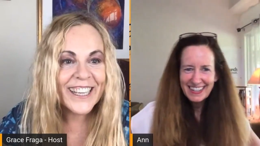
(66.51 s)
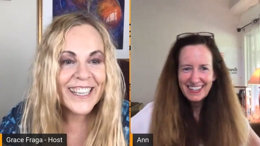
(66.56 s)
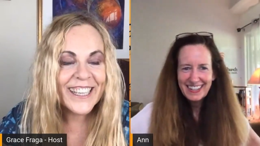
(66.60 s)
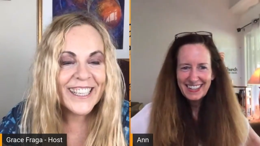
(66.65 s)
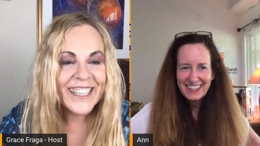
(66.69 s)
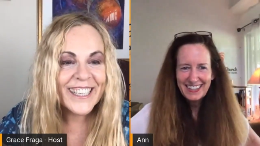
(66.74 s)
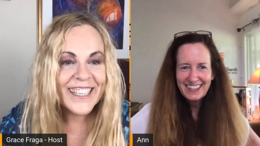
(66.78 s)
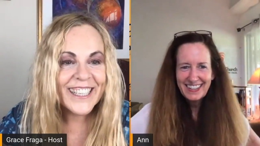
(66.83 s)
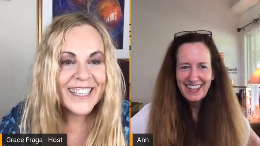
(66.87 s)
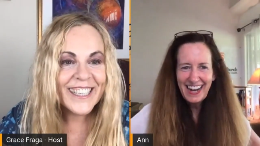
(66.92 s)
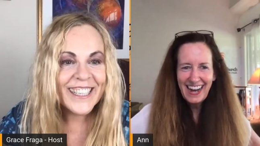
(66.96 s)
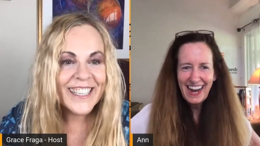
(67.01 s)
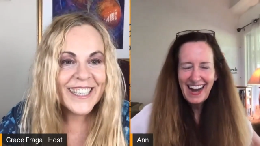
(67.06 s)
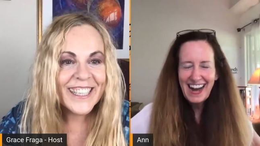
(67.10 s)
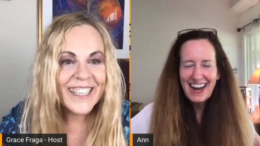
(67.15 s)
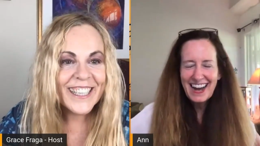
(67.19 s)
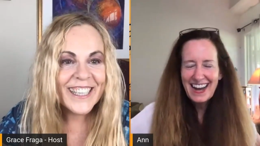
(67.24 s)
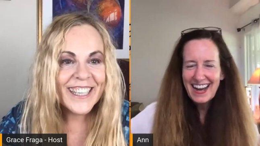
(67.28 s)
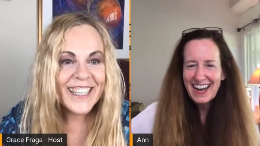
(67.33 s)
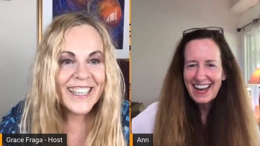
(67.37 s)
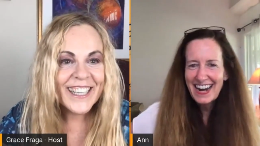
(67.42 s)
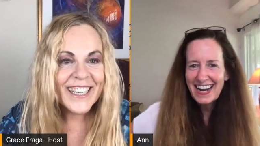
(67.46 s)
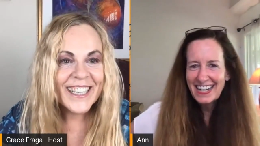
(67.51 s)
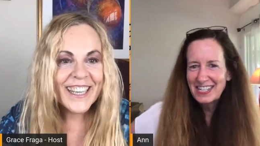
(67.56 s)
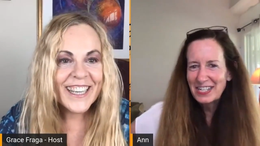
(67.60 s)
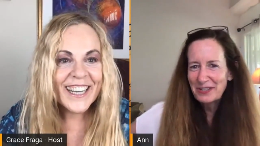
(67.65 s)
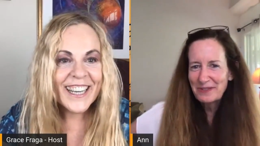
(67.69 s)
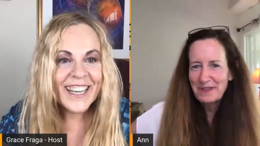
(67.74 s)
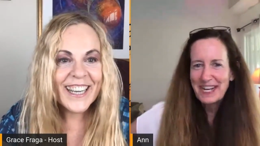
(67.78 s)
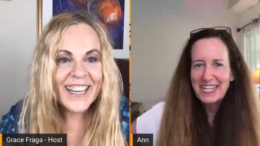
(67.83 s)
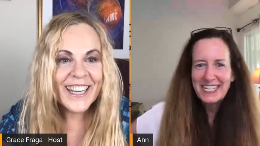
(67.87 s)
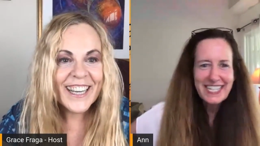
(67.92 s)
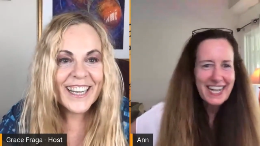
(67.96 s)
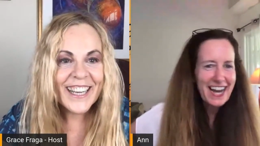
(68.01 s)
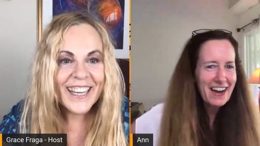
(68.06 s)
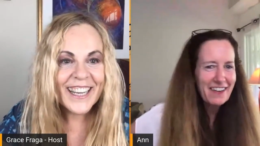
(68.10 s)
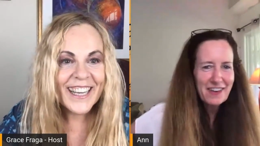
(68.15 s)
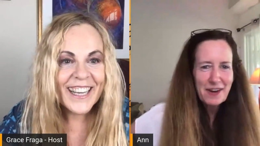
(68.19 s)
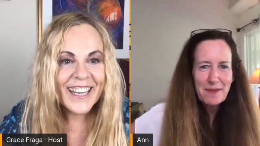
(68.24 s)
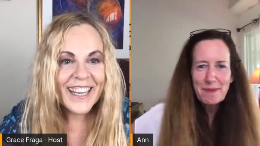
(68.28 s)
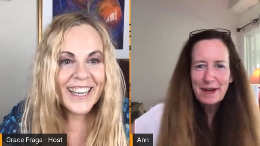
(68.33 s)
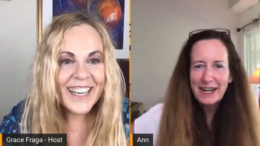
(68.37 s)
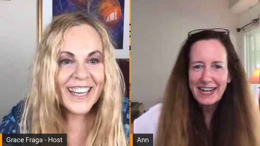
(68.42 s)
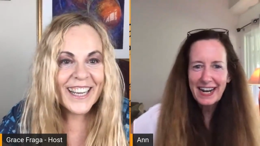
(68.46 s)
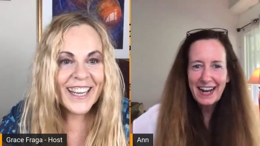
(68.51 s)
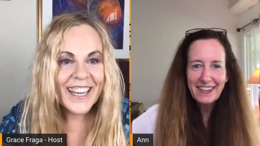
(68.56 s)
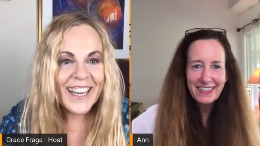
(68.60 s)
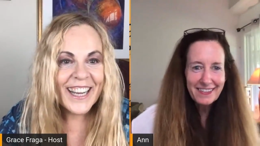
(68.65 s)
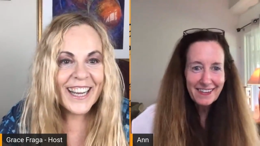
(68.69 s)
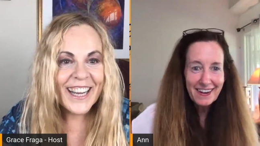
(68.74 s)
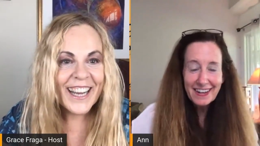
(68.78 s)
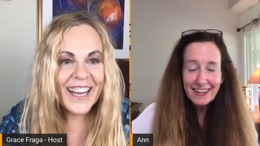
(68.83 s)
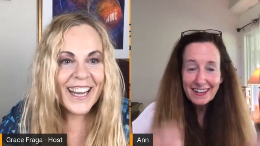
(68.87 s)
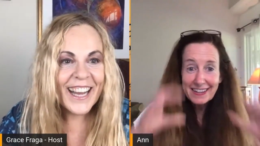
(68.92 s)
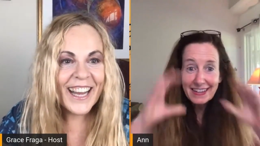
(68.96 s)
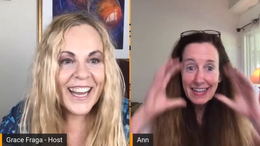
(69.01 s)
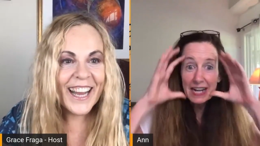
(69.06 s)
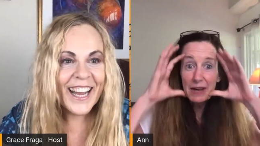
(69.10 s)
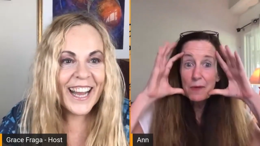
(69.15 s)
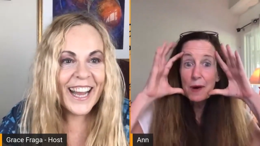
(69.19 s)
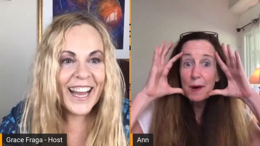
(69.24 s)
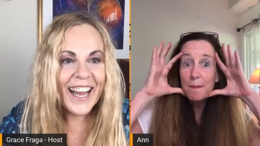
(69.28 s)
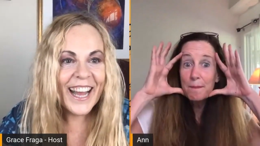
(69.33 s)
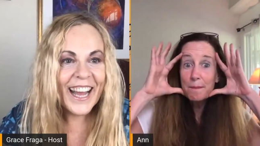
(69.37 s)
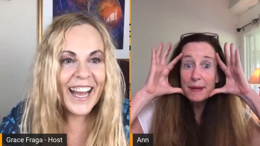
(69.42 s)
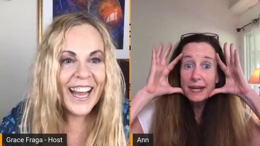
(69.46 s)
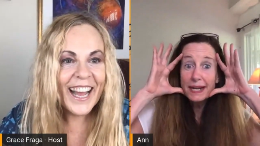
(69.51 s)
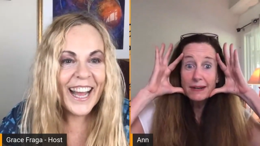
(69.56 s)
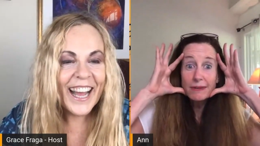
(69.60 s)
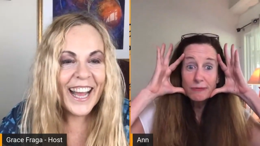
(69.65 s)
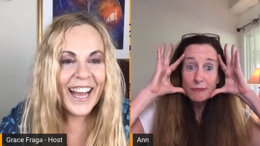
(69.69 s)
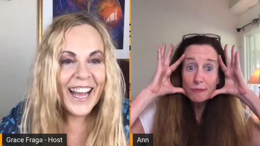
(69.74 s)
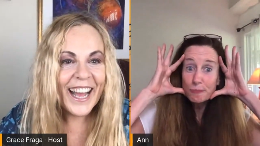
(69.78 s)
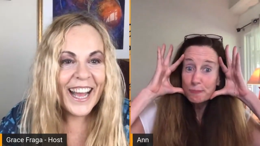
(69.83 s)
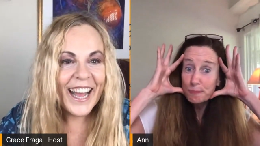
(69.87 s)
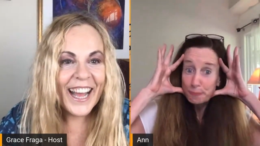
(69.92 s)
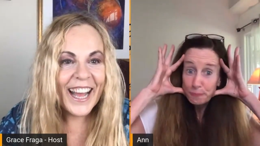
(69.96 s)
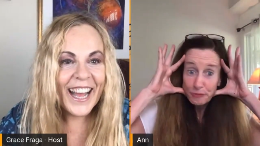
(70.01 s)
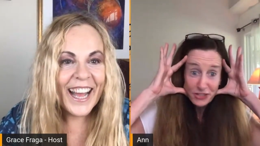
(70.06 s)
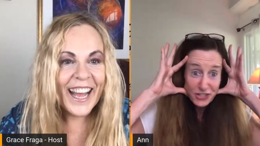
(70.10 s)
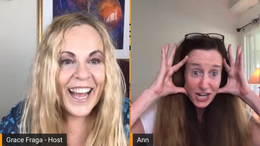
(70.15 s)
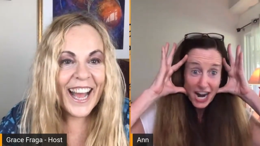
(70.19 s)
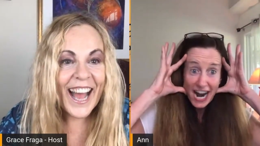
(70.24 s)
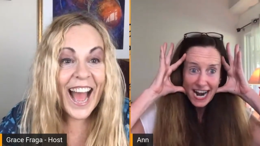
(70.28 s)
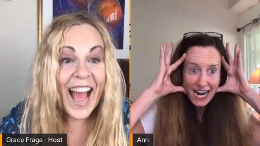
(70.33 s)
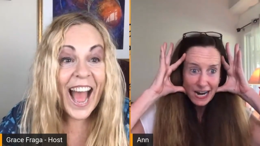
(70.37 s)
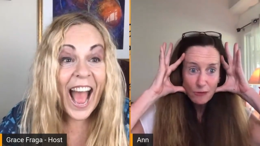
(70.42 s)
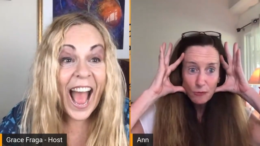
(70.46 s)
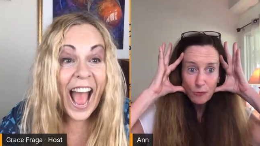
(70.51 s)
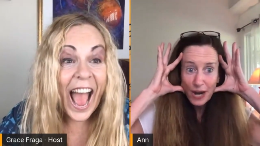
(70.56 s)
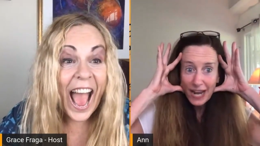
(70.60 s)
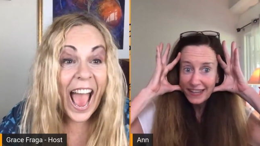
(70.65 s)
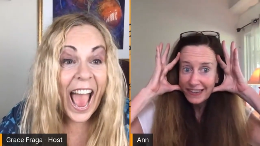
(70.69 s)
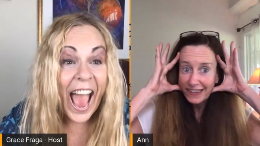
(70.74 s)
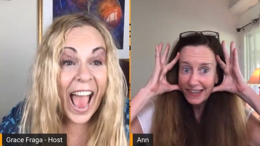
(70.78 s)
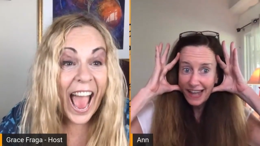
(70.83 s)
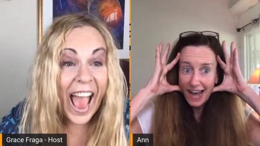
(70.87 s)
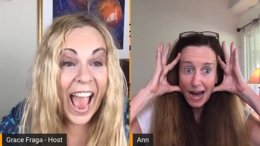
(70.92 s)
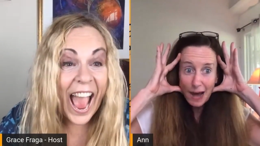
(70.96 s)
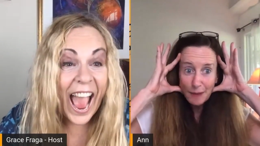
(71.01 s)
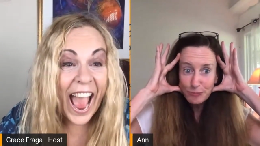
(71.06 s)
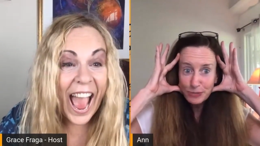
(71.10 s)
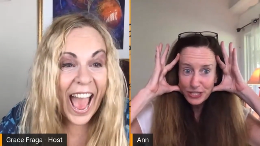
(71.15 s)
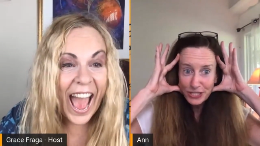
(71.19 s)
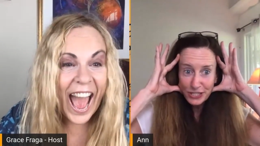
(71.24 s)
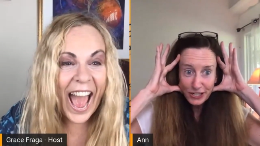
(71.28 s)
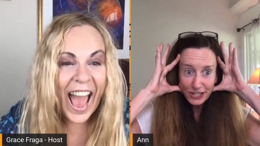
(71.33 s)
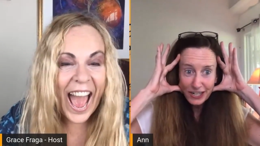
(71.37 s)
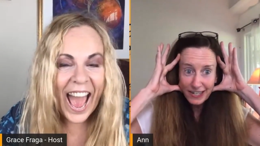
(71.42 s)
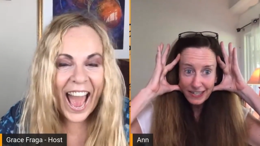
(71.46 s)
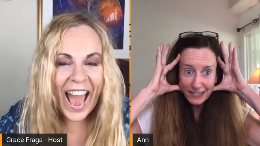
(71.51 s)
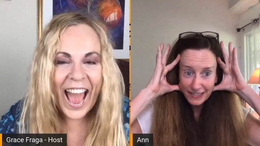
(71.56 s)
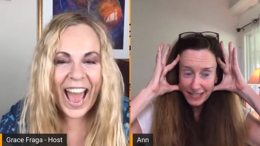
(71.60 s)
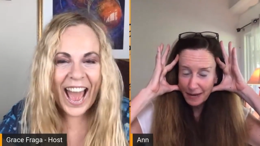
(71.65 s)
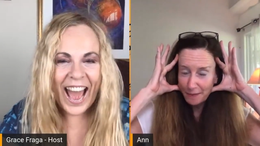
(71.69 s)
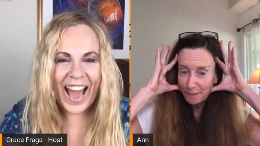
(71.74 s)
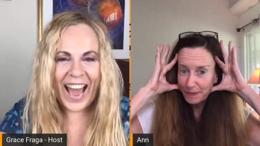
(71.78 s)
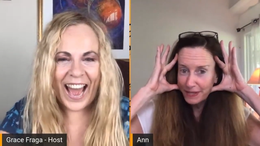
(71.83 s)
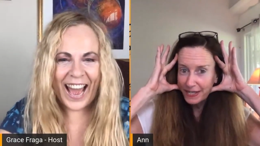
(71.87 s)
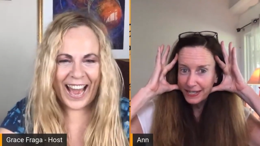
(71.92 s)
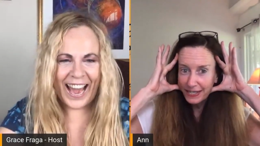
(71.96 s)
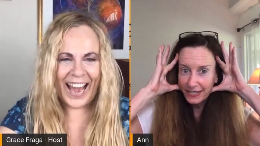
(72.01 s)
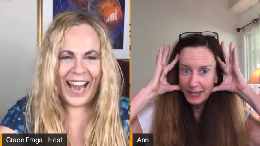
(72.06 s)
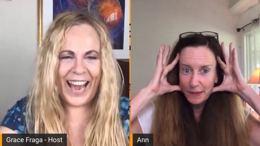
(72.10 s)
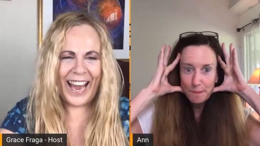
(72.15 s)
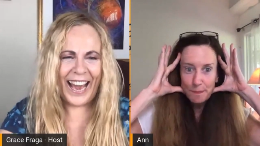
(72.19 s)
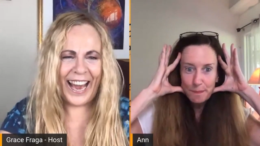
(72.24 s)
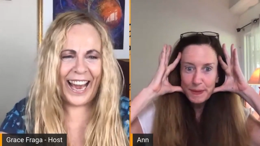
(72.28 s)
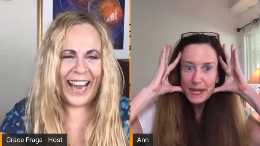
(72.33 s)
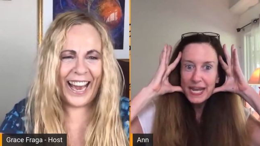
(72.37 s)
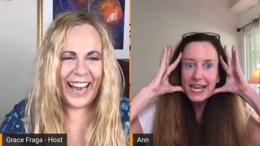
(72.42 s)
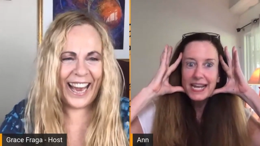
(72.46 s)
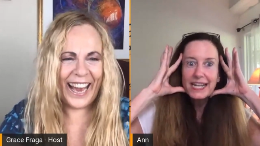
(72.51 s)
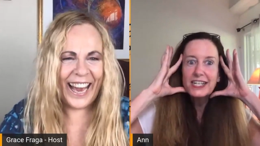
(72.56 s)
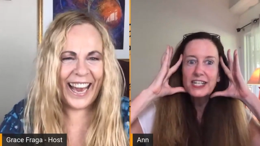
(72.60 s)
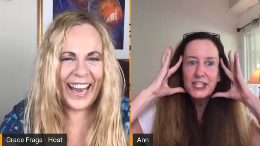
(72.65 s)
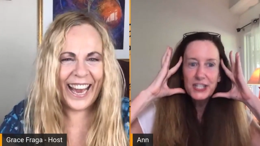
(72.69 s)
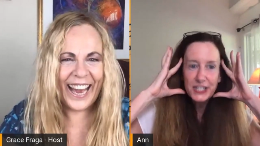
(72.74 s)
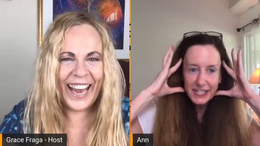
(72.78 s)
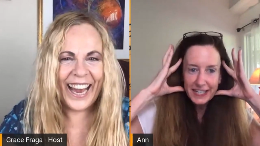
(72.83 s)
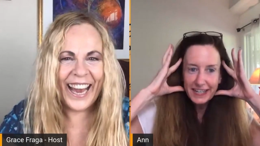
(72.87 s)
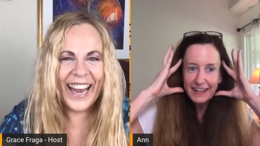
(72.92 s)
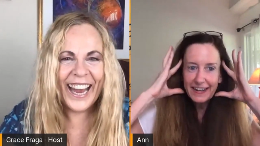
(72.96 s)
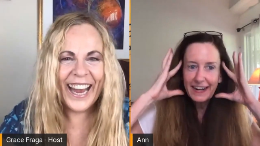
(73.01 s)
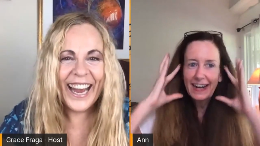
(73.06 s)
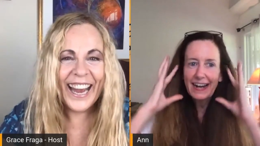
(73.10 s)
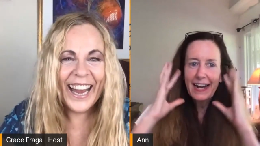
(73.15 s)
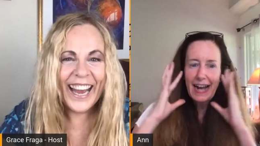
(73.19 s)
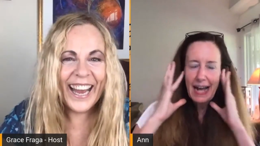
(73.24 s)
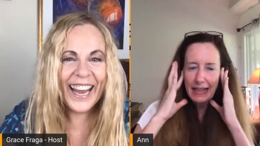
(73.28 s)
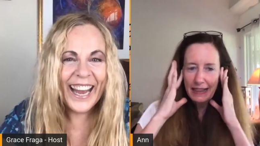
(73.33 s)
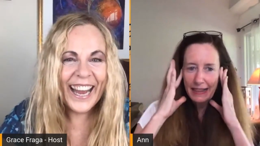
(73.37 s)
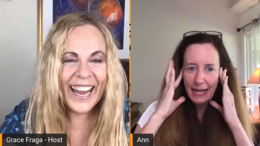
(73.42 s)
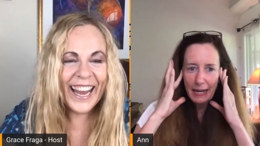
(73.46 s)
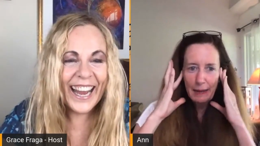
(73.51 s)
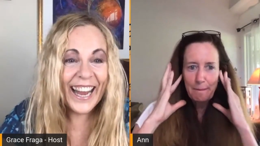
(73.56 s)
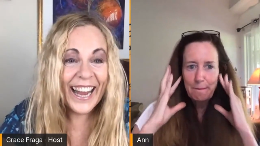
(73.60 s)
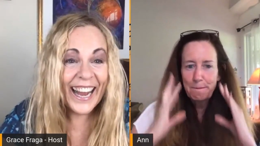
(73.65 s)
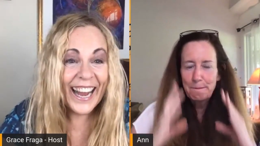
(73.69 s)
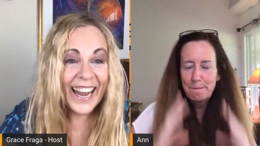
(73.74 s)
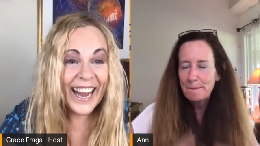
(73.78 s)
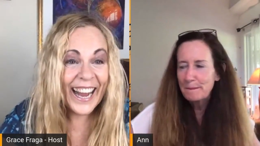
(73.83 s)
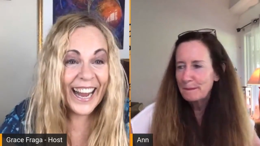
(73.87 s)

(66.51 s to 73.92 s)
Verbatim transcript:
Speaker 1: Yeah, and I just want to tell everybody out there, I look like one big giant red lobster because I've been in the beach and I got like,